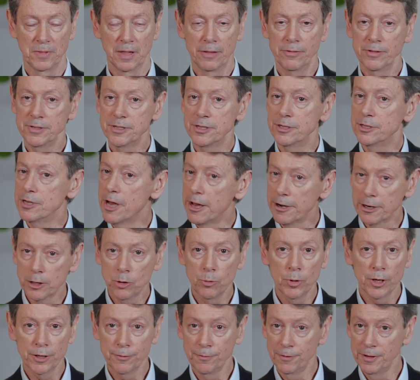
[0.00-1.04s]
This is not a
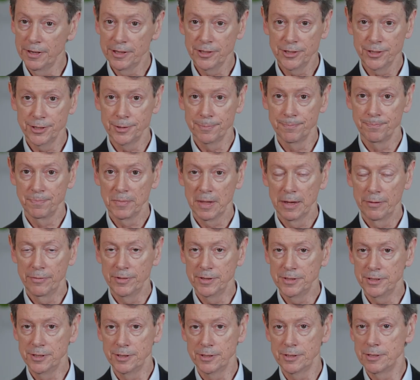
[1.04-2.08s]
quick fix.
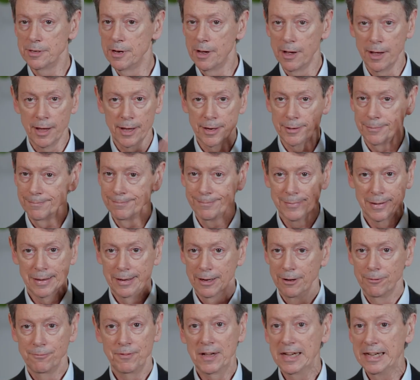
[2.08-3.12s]
This is not
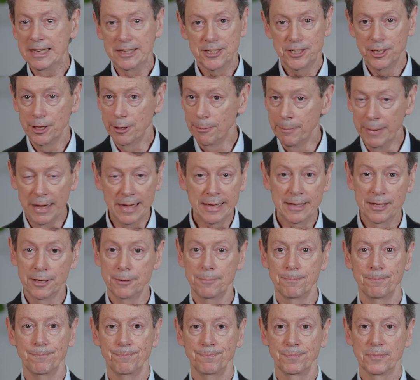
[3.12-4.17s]
fake it till you make
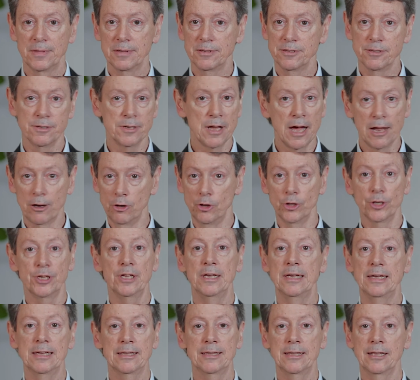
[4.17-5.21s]
it. This is not
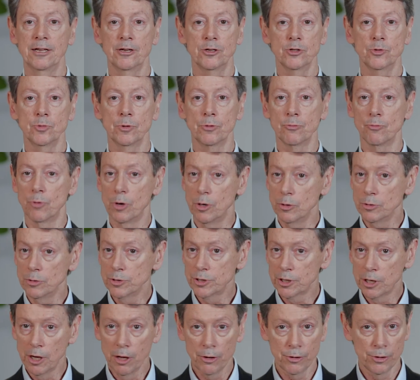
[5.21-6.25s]
looking at things with rose
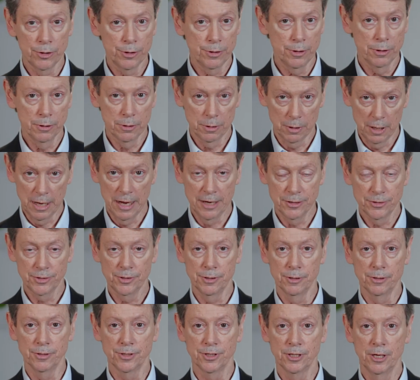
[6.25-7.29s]
colored
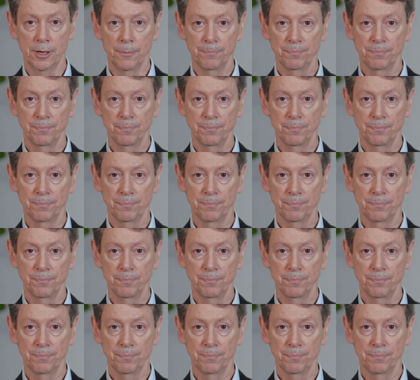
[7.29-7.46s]
glasses.